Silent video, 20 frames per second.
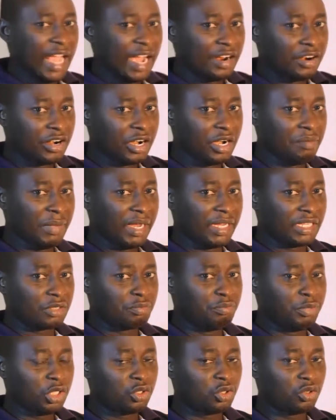
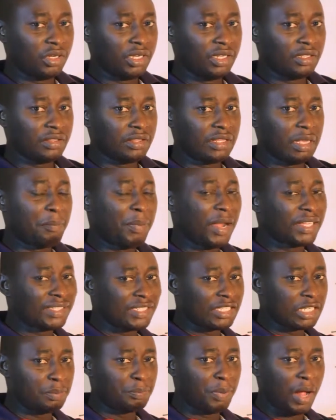agreement between the
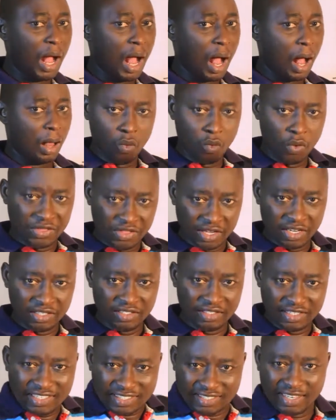participle
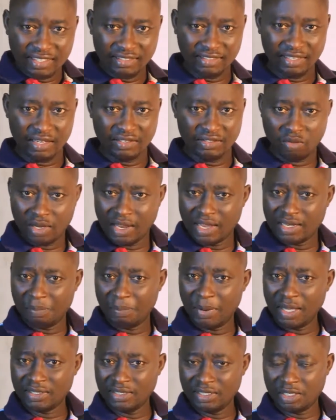within the sentence. What are the
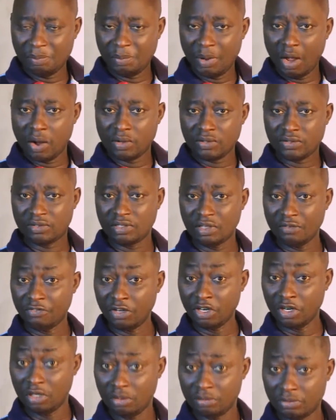participles? The
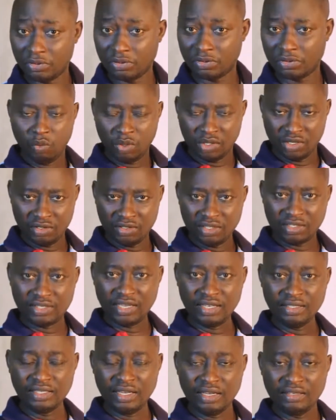verbs within the
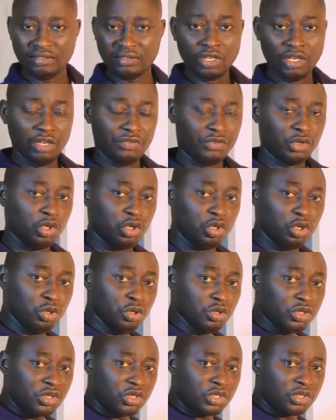sentence. If you
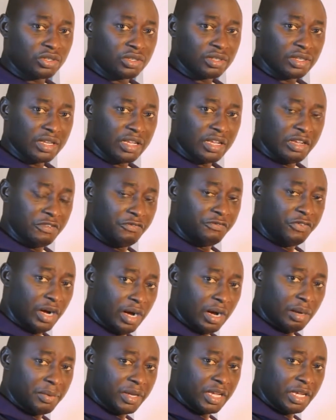use a
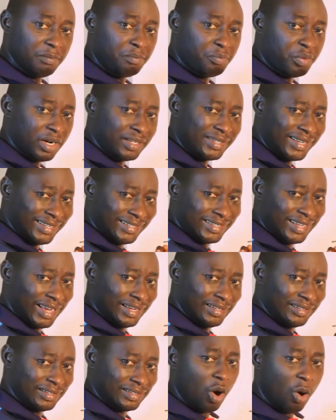verb in present
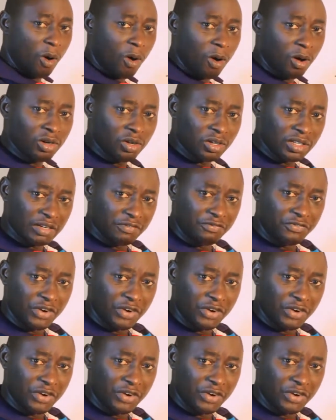tense, all other